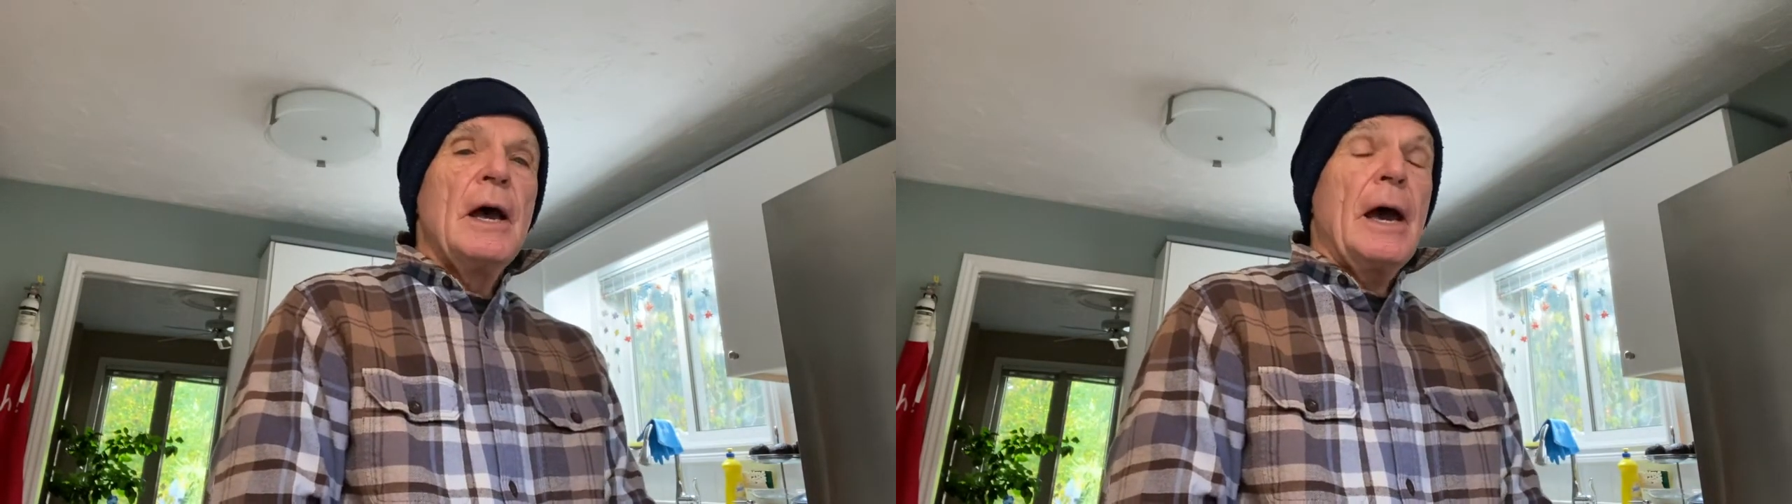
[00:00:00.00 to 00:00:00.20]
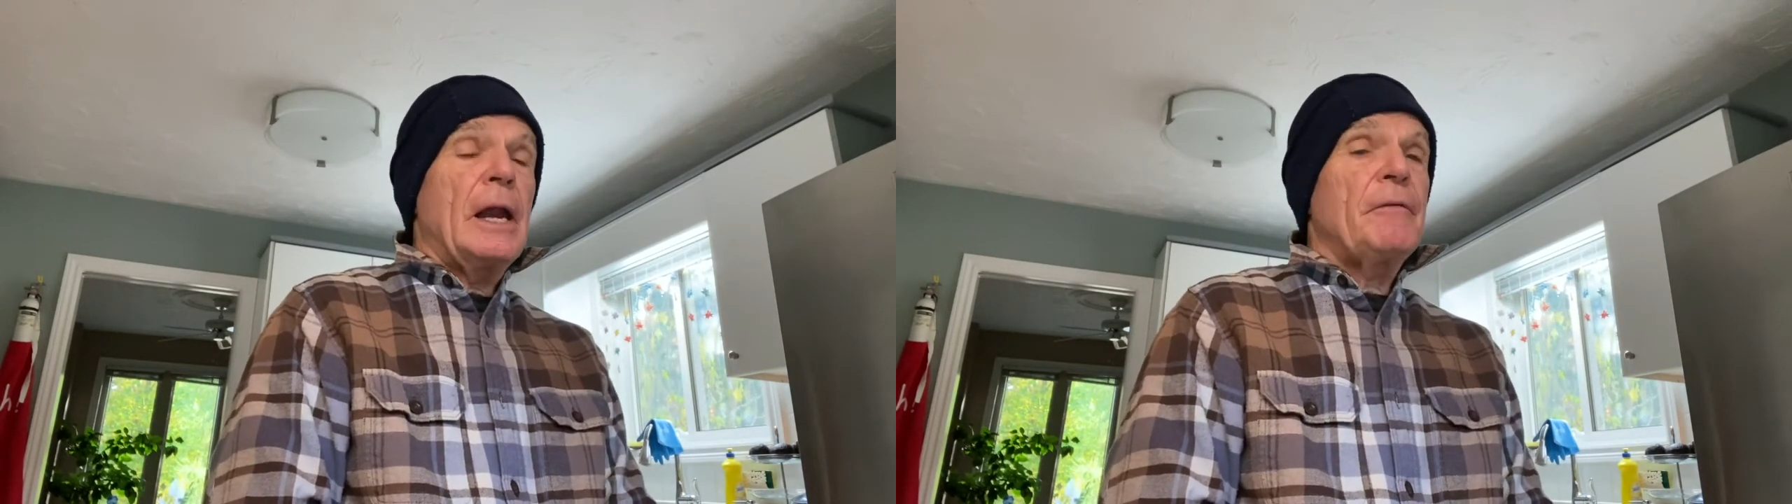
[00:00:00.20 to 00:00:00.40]

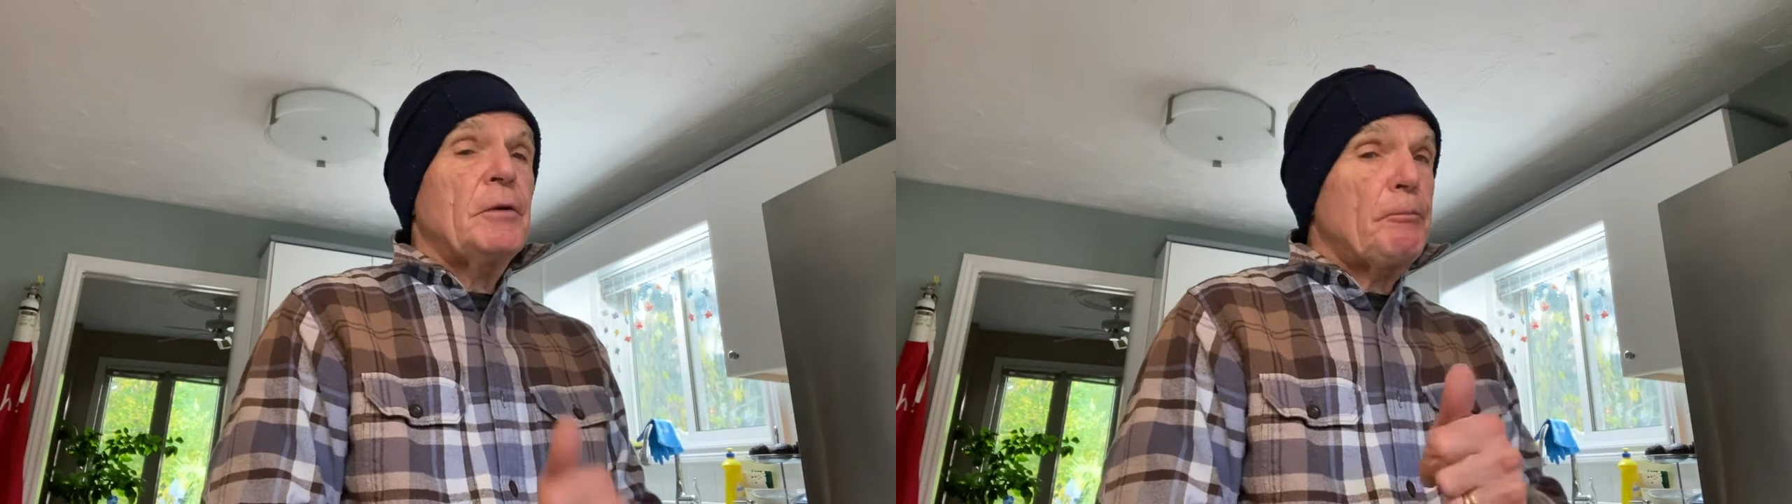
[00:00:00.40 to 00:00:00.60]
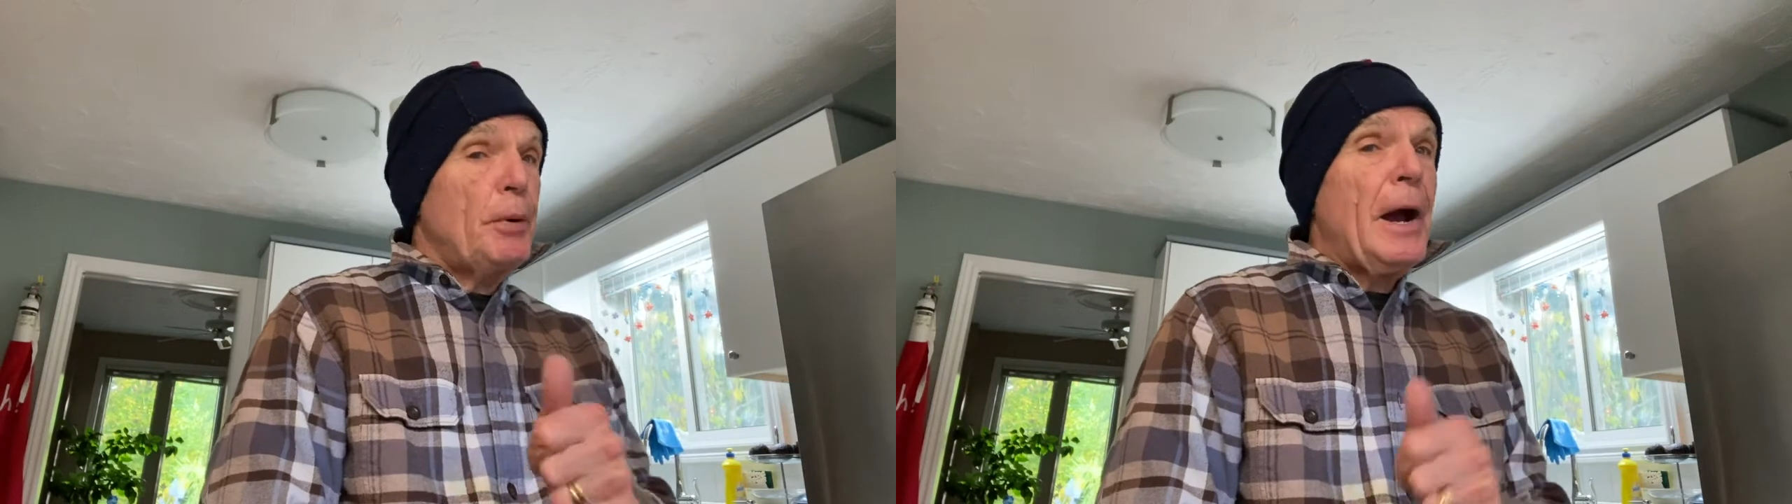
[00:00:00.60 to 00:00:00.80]
And if
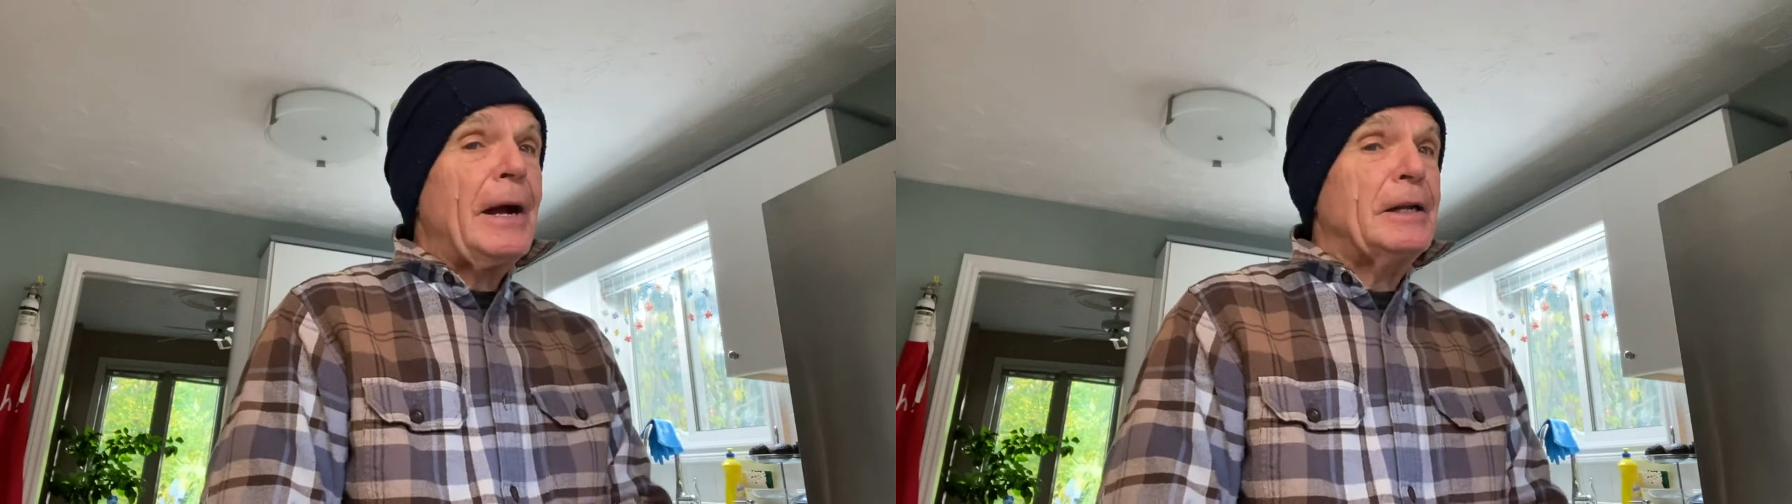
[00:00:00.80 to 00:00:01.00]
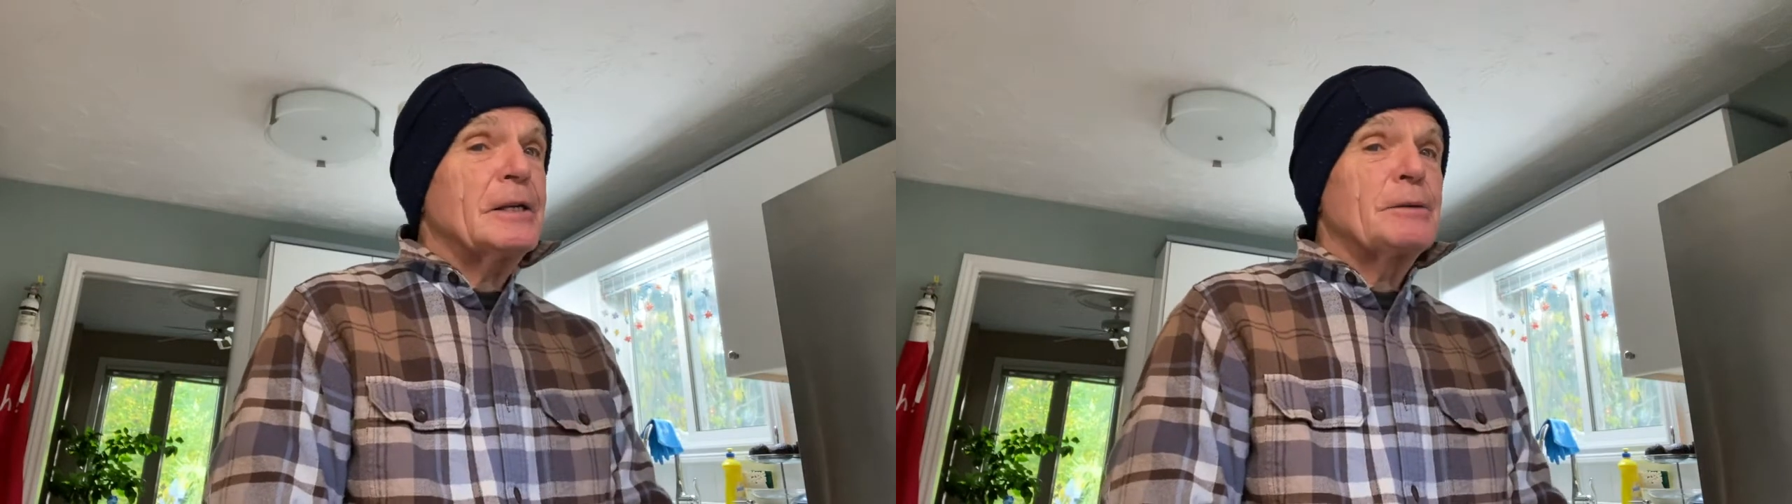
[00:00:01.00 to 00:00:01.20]
you
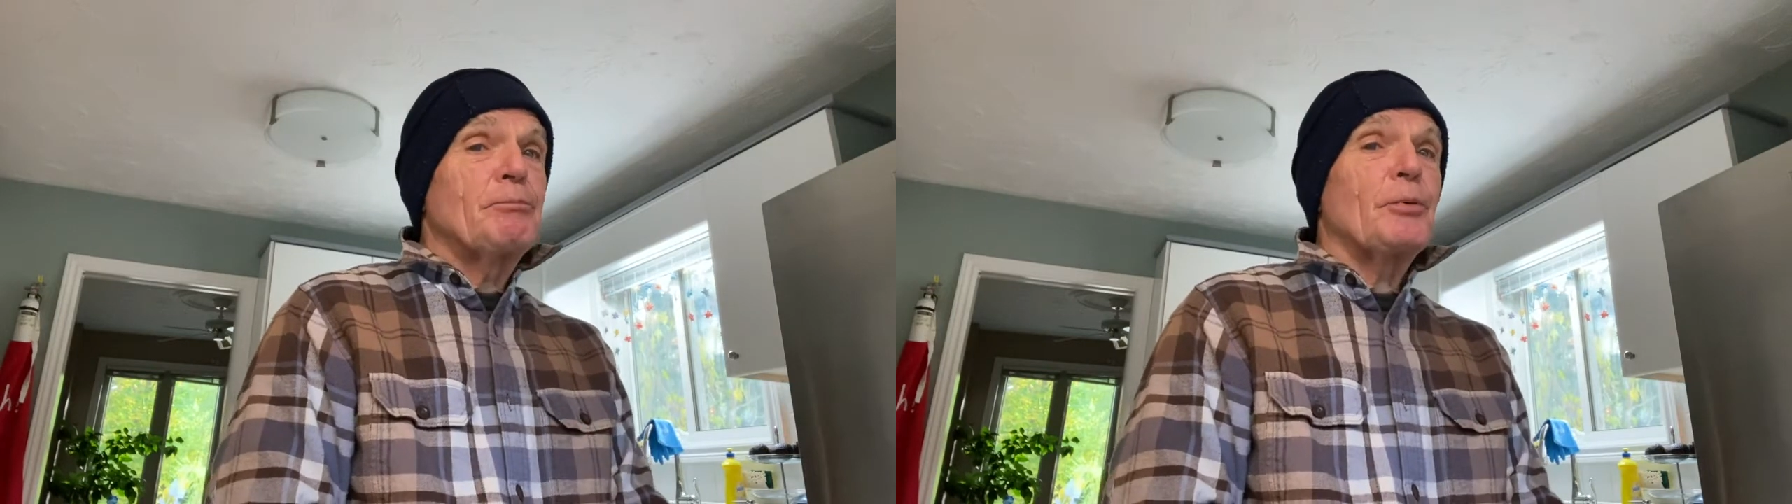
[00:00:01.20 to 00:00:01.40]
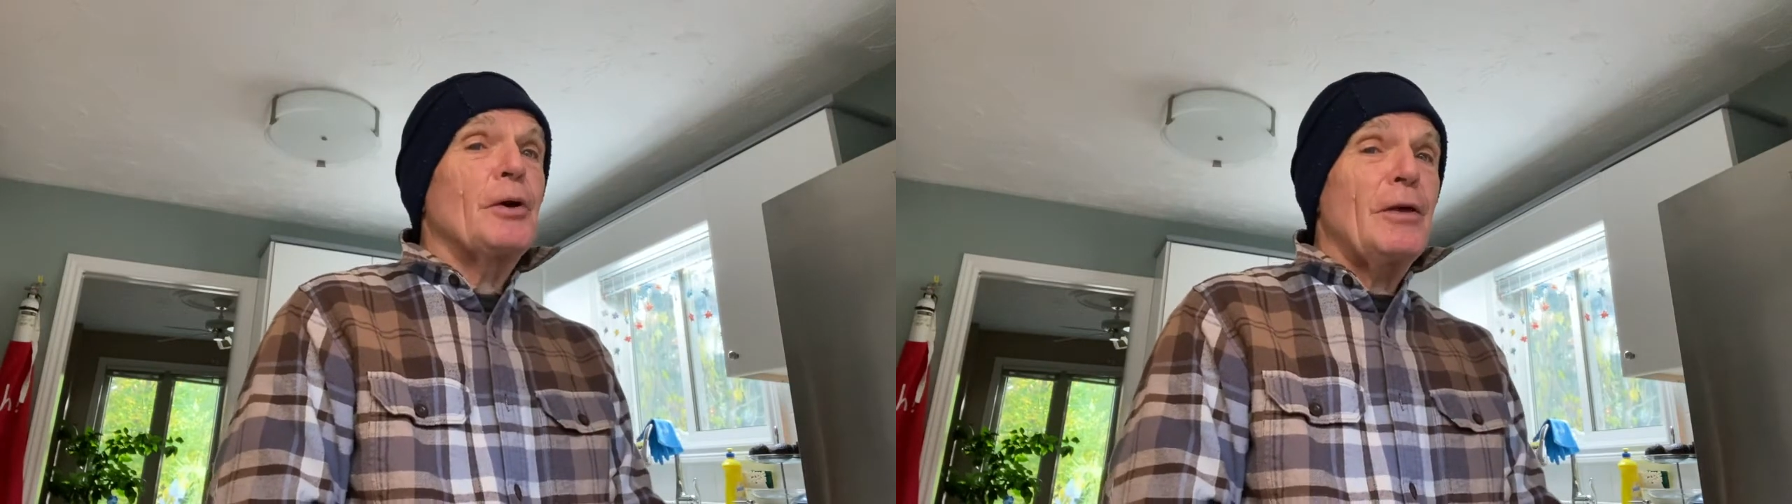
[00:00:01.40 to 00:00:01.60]
practice
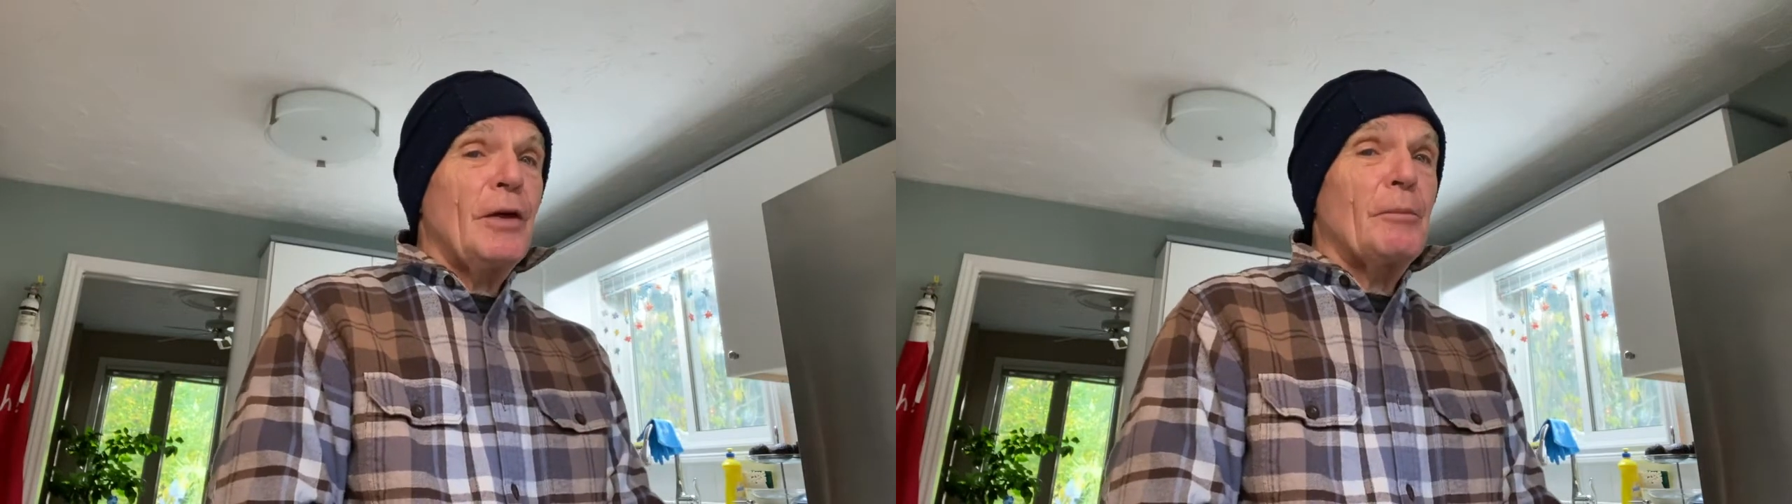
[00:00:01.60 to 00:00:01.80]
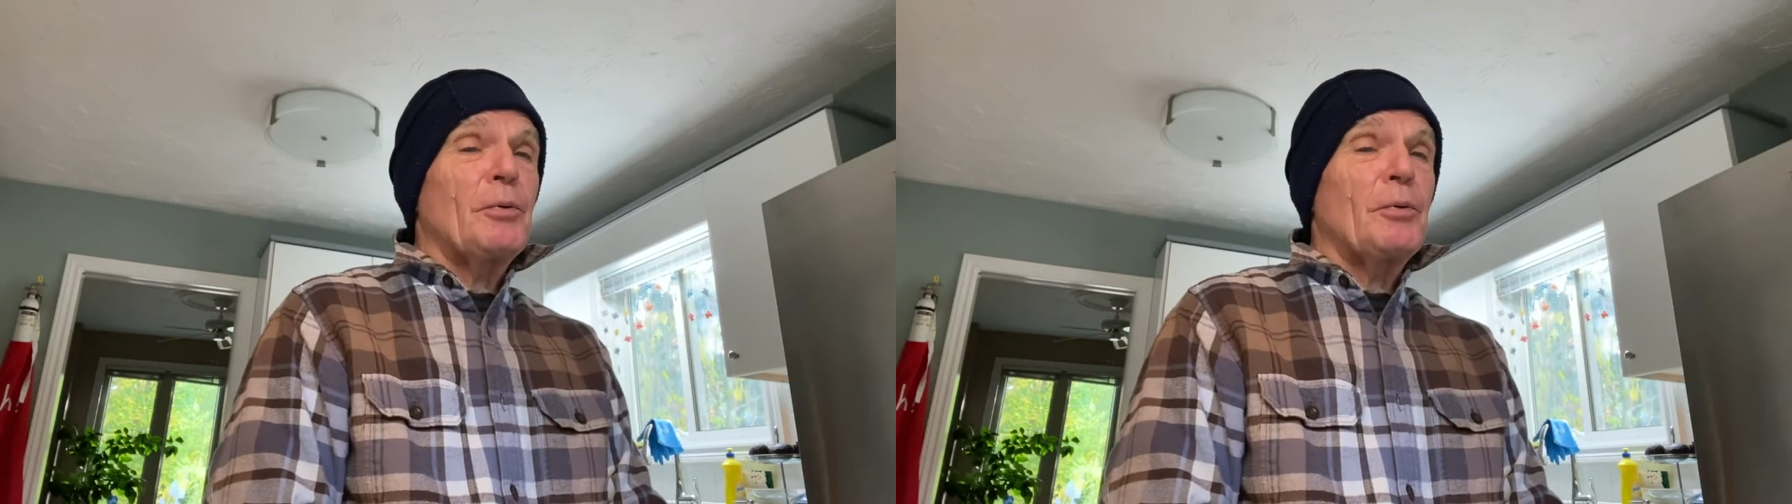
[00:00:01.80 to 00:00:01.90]
breathing